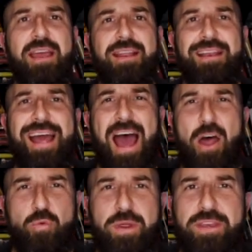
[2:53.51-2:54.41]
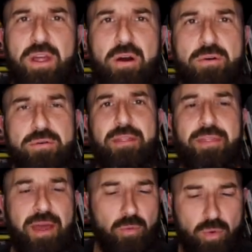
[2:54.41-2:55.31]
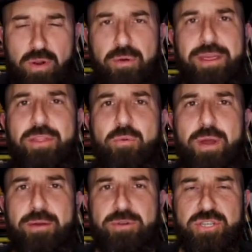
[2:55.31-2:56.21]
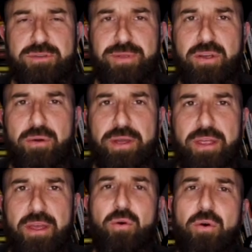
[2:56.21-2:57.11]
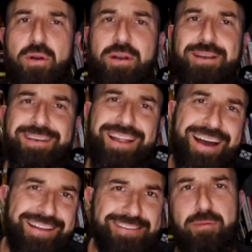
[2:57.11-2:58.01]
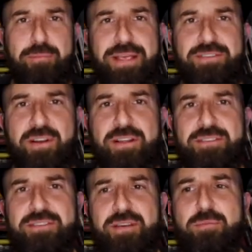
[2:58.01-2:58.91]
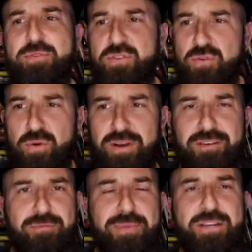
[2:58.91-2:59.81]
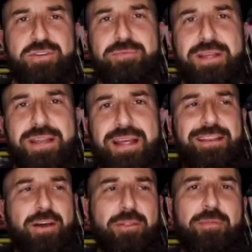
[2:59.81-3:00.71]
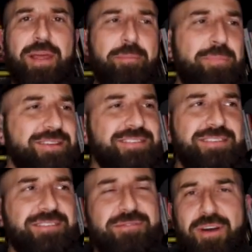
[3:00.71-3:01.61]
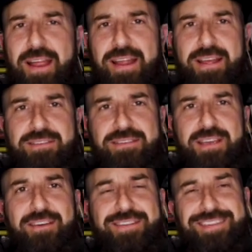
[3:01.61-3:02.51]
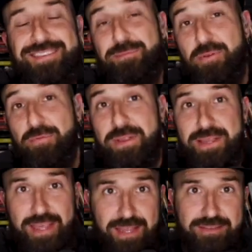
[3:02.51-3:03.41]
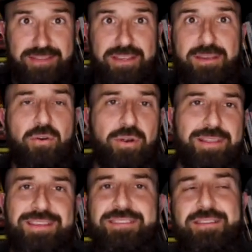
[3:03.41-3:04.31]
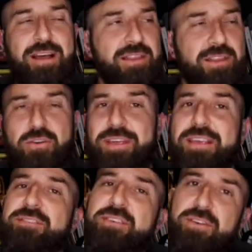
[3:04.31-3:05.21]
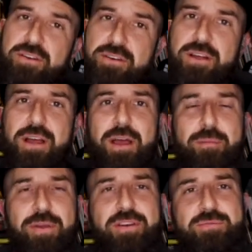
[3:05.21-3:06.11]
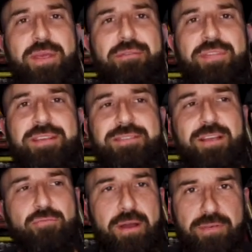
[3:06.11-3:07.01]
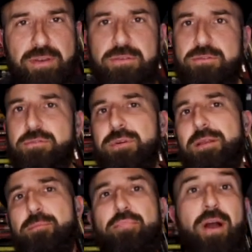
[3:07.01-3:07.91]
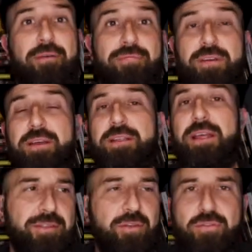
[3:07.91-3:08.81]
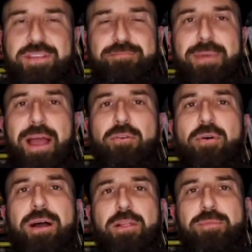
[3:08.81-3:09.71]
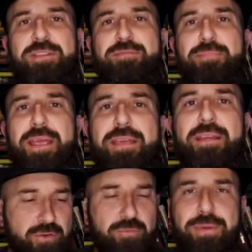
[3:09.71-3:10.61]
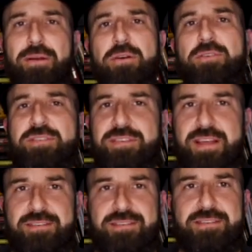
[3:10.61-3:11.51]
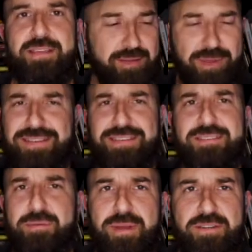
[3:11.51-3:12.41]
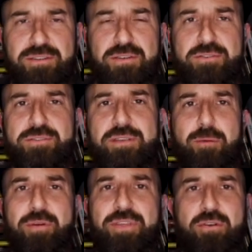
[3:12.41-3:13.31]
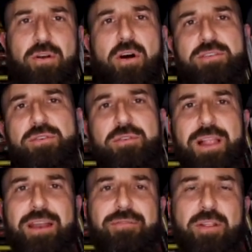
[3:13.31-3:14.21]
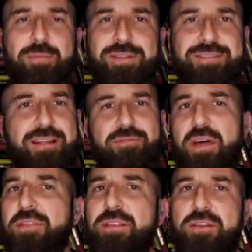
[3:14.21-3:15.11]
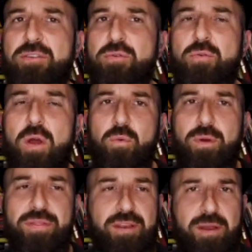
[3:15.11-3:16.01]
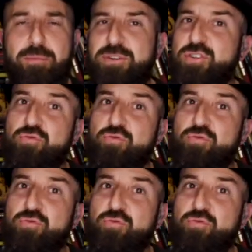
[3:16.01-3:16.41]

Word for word: And how do we know that we're going in the way we should be going or not based on some sort of measurement? Now, like business finance, right, this can be really easy, or at least a little easier, because we have things like revenue and profit. No, these macro elements make numerical sense. It makes sense to measure those. But there are also a lot of elements that have nothing to do with the numbers